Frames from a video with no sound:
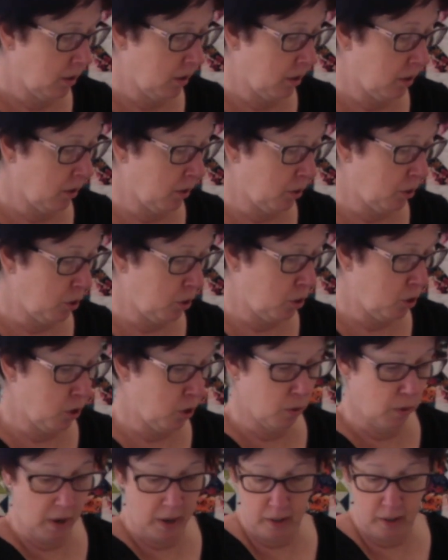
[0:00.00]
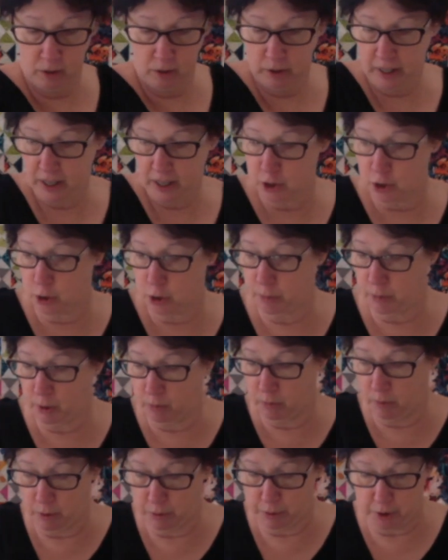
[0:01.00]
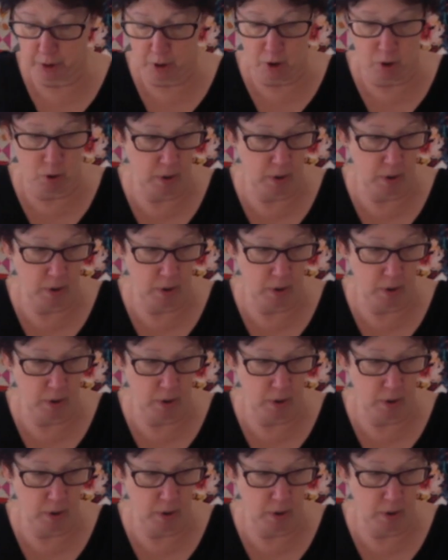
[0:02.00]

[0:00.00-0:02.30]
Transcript: there's 2, I only got 2 more rows to go,